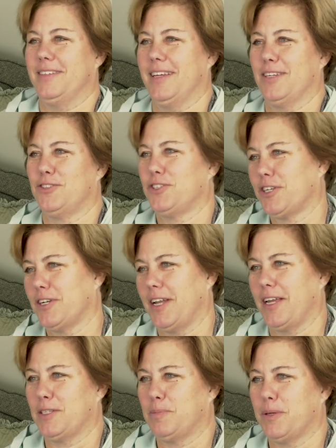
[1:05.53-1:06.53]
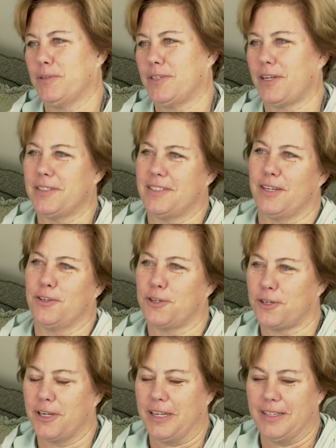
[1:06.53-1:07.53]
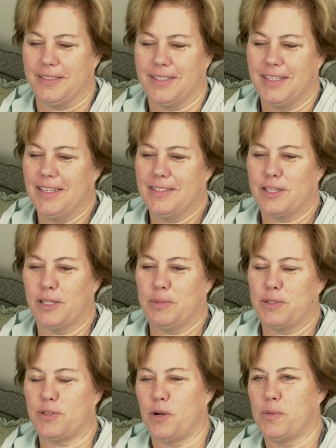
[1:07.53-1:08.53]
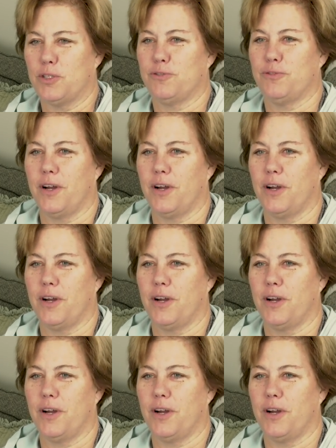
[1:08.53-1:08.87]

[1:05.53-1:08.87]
till next year and I get to play with Tyrese on Gurrie and it's going to be so much